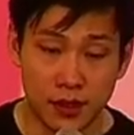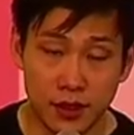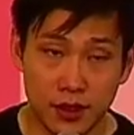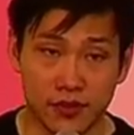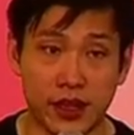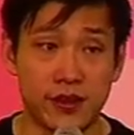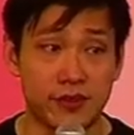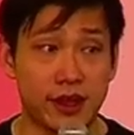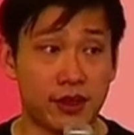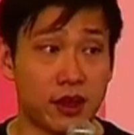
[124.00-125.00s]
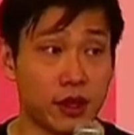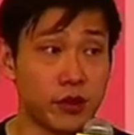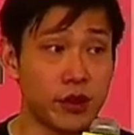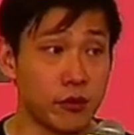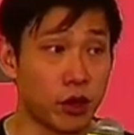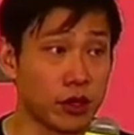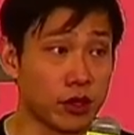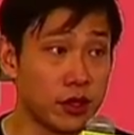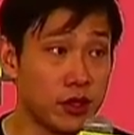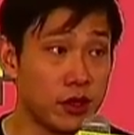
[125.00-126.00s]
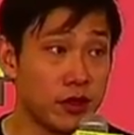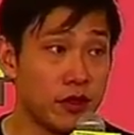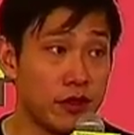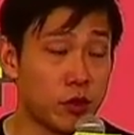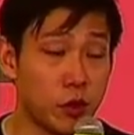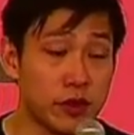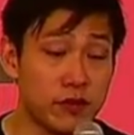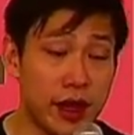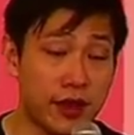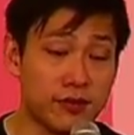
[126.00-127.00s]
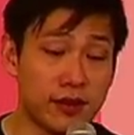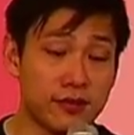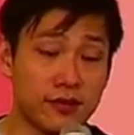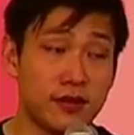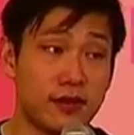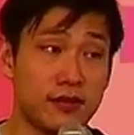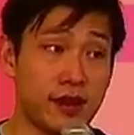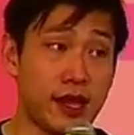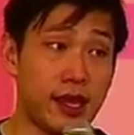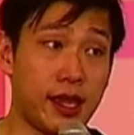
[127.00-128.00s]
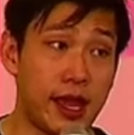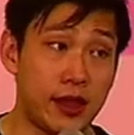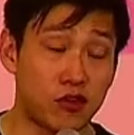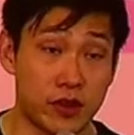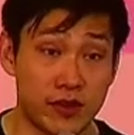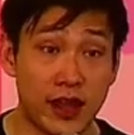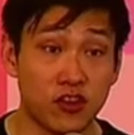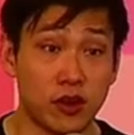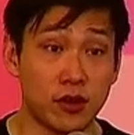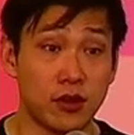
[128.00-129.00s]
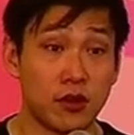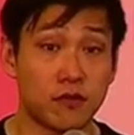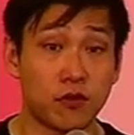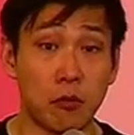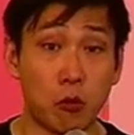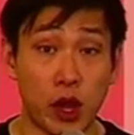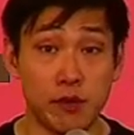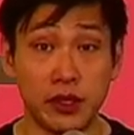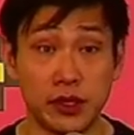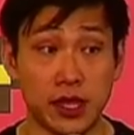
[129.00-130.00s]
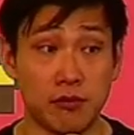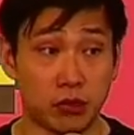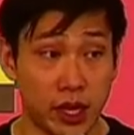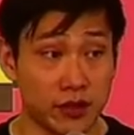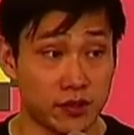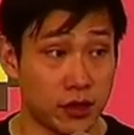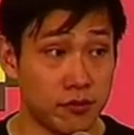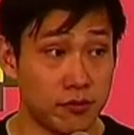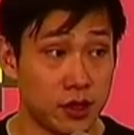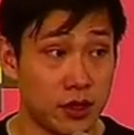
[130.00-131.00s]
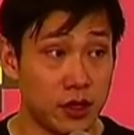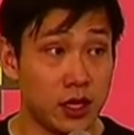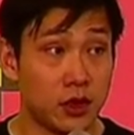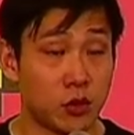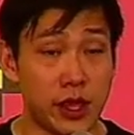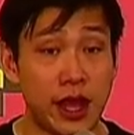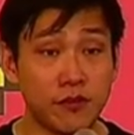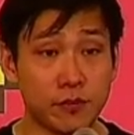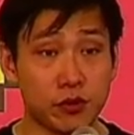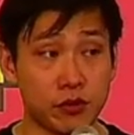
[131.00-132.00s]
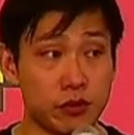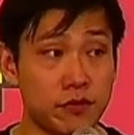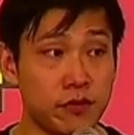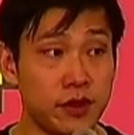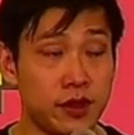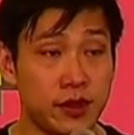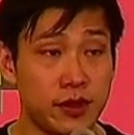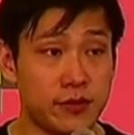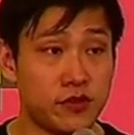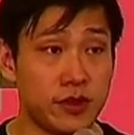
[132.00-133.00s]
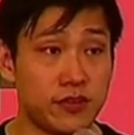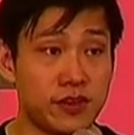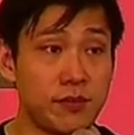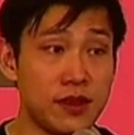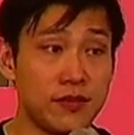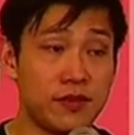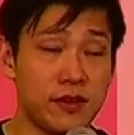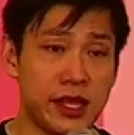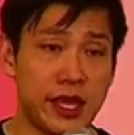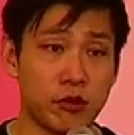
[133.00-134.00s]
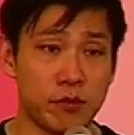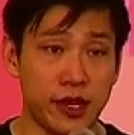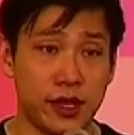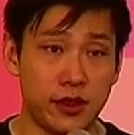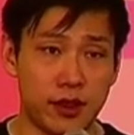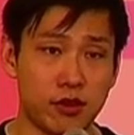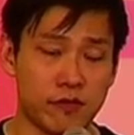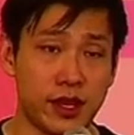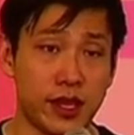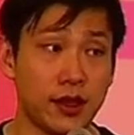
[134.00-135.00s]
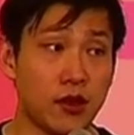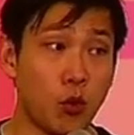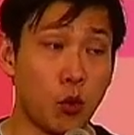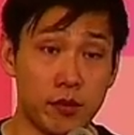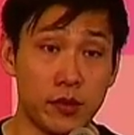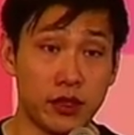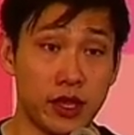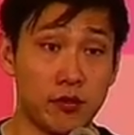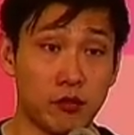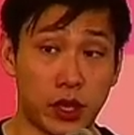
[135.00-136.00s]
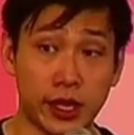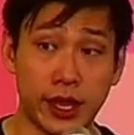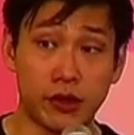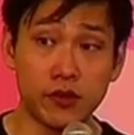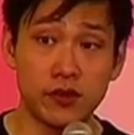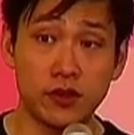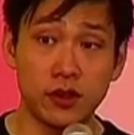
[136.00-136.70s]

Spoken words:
And so how does that concretely work? If we want to access, say, a transaction from 1 million blocks ago, what we have to prove is to exhibit the intervening 1 million block headers,